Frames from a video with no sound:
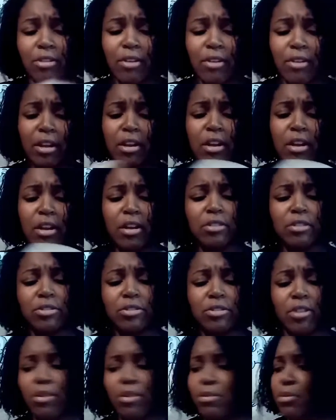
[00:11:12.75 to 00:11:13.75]
All right,
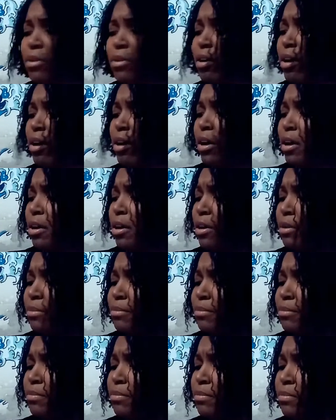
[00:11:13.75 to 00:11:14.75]
so
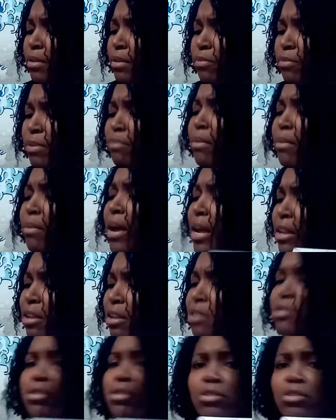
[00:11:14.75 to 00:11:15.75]
we
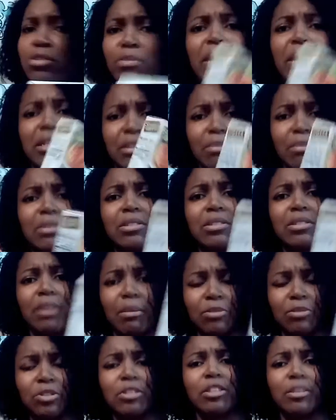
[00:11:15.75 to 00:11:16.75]
might make some
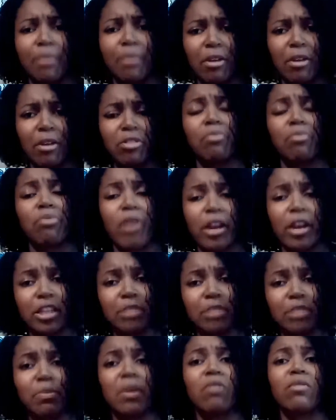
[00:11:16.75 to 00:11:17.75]
assumptions about the
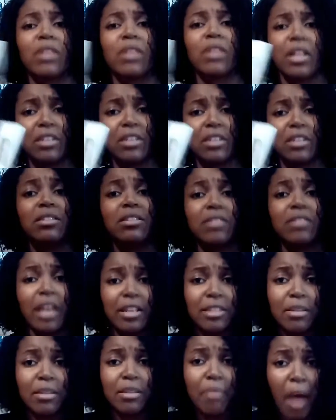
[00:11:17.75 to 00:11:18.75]
price being related to the
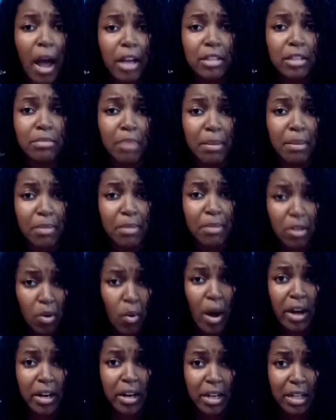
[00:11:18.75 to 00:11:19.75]
size of the box, maybe the
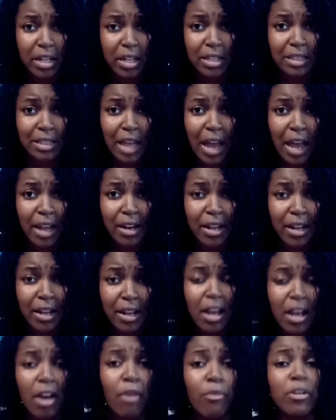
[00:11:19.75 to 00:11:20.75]
quantity inside,
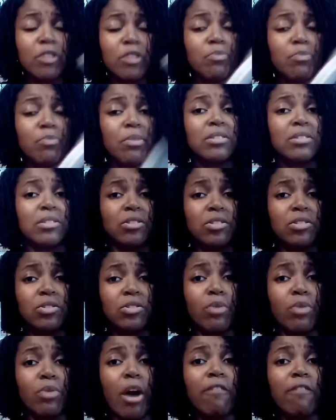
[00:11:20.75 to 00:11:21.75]
which brings us
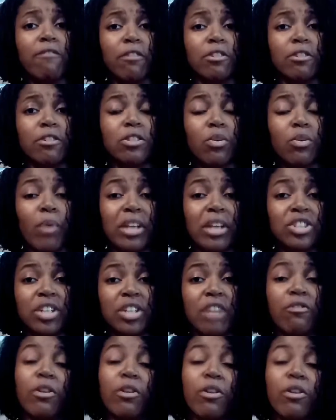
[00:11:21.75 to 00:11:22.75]
to our first
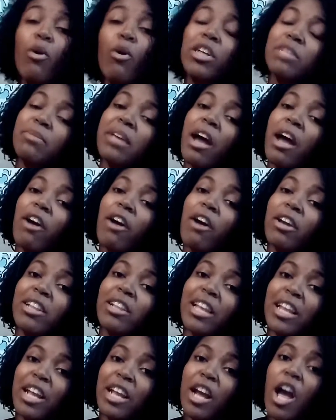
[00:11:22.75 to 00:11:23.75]
question. If we're going to be
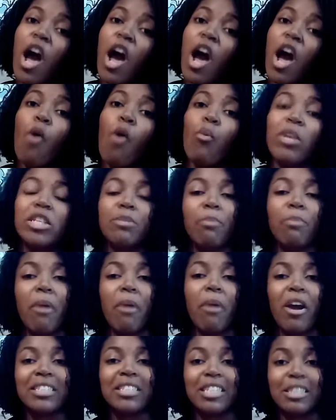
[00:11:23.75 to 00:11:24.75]
calculating which
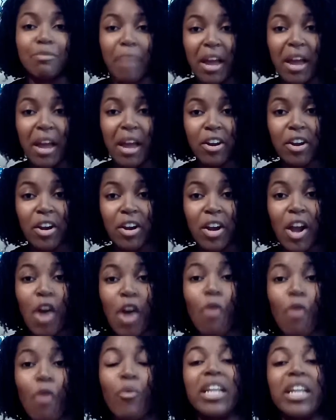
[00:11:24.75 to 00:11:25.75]
price is better,
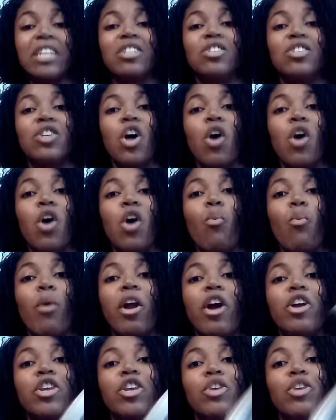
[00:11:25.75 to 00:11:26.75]
we need to know
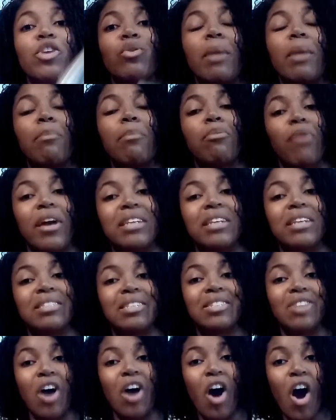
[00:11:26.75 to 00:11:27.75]
what our unit
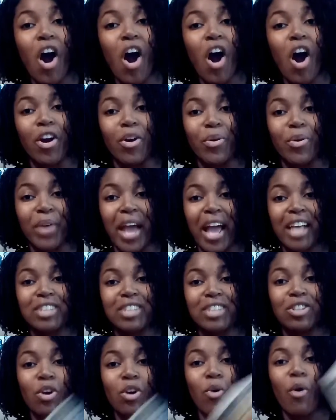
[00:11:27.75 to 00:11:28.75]
prices are. Okay,
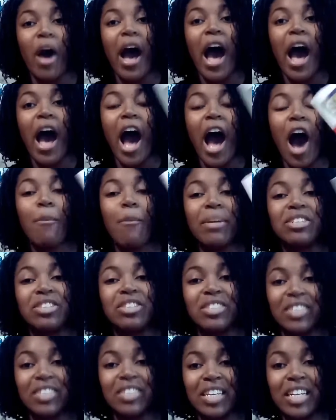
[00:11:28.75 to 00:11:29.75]
so how
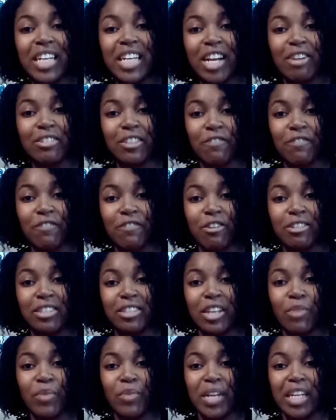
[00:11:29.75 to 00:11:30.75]
much is in here is the first
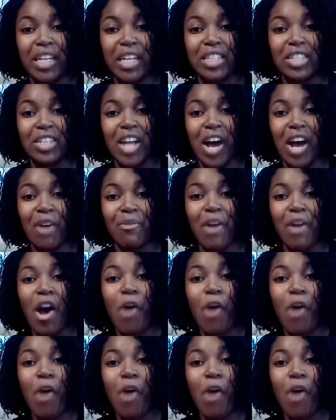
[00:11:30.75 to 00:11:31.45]
thing we need to know.